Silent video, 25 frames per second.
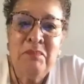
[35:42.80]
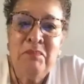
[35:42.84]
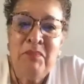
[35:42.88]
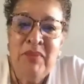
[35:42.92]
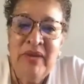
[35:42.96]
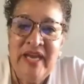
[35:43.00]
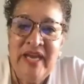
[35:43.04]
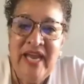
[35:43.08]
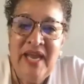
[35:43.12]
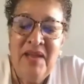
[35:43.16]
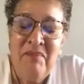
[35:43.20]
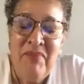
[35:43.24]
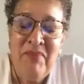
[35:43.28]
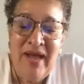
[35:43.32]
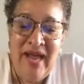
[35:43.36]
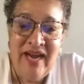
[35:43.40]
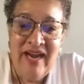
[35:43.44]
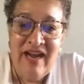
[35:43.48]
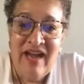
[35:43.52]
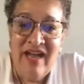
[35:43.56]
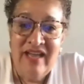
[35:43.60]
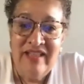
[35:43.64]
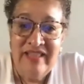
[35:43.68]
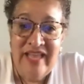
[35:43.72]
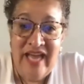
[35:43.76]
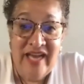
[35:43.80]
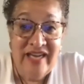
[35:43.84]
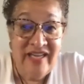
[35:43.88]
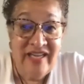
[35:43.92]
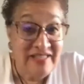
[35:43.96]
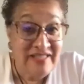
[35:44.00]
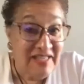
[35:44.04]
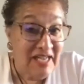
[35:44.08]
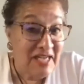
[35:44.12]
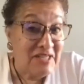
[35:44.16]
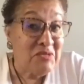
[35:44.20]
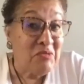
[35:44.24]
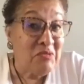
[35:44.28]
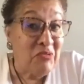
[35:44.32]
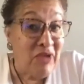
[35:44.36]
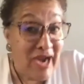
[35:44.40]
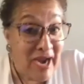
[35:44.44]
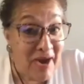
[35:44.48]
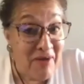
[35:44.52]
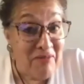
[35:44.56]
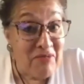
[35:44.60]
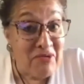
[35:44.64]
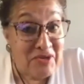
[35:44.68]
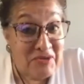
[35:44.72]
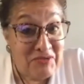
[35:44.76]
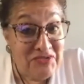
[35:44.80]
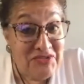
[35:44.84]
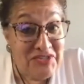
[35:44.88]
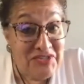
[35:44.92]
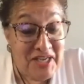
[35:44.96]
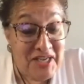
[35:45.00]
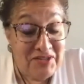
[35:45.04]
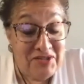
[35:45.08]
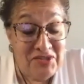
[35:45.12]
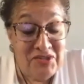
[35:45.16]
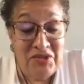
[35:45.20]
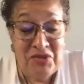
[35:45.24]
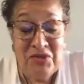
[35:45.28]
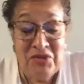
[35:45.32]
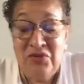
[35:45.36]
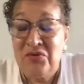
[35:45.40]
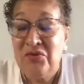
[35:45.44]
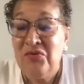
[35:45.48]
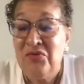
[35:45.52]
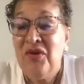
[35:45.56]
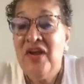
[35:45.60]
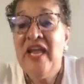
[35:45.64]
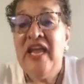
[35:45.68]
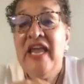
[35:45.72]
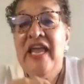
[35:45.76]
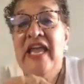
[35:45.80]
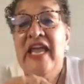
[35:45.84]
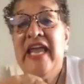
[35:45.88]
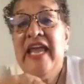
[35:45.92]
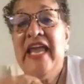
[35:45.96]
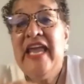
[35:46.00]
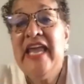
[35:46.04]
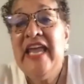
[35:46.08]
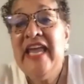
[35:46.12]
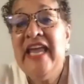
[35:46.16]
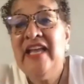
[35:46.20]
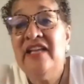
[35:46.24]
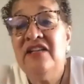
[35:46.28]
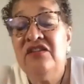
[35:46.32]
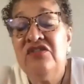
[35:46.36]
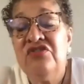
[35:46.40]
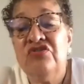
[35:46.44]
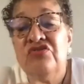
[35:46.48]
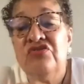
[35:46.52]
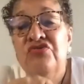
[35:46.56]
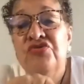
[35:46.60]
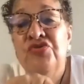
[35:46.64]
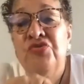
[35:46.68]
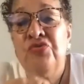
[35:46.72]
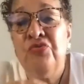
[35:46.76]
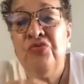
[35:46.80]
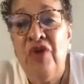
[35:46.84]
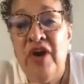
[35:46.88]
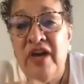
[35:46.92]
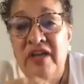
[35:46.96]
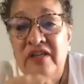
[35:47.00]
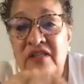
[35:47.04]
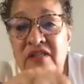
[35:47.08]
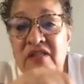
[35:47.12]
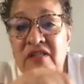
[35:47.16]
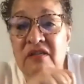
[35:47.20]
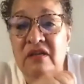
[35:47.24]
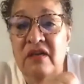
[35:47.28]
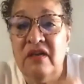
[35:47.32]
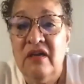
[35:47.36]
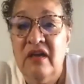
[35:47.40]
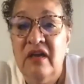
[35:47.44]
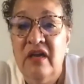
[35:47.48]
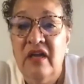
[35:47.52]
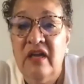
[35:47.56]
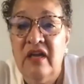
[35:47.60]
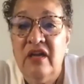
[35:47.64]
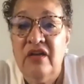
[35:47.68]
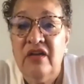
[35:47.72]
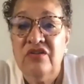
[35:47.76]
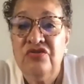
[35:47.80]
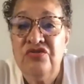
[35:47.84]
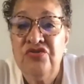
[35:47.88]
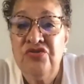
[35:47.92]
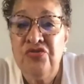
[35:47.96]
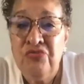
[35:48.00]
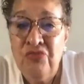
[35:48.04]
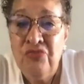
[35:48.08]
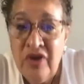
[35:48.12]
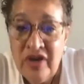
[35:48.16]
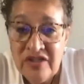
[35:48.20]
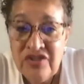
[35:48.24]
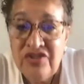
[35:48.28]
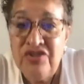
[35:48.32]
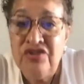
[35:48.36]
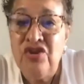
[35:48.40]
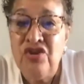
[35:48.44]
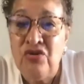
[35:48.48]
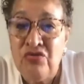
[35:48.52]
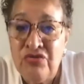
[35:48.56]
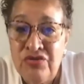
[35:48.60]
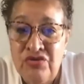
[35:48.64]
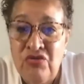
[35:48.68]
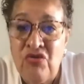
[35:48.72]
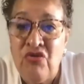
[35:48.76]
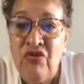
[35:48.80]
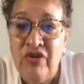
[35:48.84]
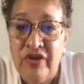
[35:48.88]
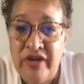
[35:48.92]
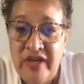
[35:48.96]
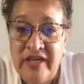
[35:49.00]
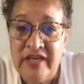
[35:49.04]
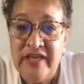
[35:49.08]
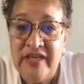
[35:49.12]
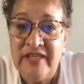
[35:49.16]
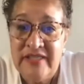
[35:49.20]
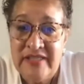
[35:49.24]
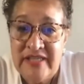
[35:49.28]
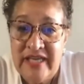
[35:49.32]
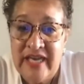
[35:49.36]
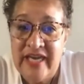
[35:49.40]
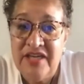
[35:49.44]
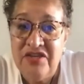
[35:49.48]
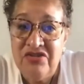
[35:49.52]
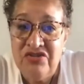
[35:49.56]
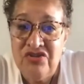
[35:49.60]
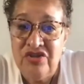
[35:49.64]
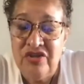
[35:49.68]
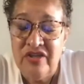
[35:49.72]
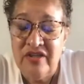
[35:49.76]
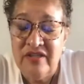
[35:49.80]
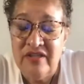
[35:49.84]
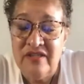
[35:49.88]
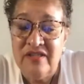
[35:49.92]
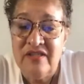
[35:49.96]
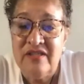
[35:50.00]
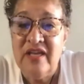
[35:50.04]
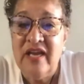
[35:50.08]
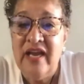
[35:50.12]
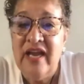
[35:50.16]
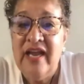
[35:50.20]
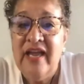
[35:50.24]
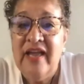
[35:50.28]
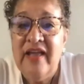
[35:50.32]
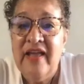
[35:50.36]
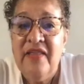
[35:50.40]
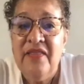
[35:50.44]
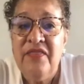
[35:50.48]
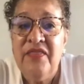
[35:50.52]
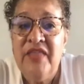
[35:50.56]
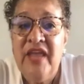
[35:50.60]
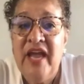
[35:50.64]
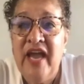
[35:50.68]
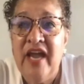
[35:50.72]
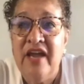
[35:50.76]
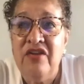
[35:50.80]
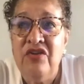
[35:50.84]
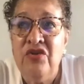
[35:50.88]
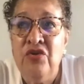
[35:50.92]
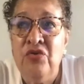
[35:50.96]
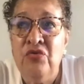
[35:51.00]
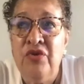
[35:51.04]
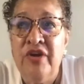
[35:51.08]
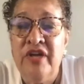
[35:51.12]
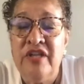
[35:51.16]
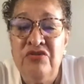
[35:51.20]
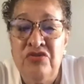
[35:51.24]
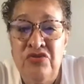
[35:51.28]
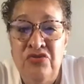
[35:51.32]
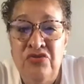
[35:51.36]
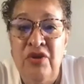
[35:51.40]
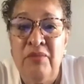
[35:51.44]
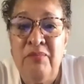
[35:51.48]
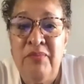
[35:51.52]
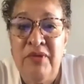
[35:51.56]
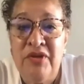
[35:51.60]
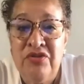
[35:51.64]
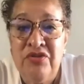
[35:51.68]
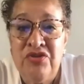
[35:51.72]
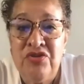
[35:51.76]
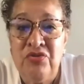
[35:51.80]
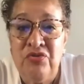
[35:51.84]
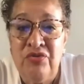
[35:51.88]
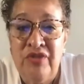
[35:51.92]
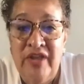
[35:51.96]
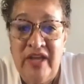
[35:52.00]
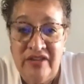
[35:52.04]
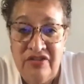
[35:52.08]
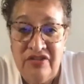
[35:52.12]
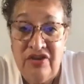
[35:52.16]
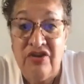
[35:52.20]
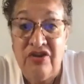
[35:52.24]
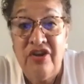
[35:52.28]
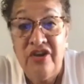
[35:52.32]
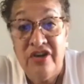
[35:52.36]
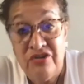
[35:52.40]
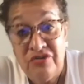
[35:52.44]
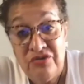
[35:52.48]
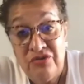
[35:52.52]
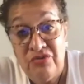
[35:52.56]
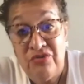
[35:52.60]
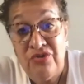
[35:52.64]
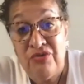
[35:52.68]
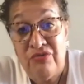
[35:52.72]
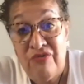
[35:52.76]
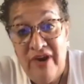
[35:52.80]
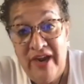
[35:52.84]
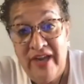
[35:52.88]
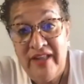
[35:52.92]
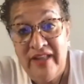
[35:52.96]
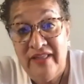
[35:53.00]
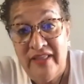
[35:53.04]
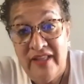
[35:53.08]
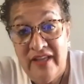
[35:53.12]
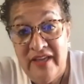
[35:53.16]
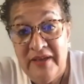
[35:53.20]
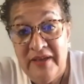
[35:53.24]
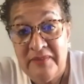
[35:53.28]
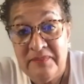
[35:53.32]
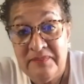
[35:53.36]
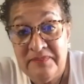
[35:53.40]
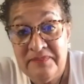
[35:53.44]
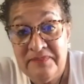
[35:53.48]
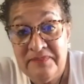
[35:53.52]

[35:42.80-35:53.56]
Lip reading: piggyback on that, because that's what I would have said too, is trust those organizations that you contribute to, that they're going to do the right thing.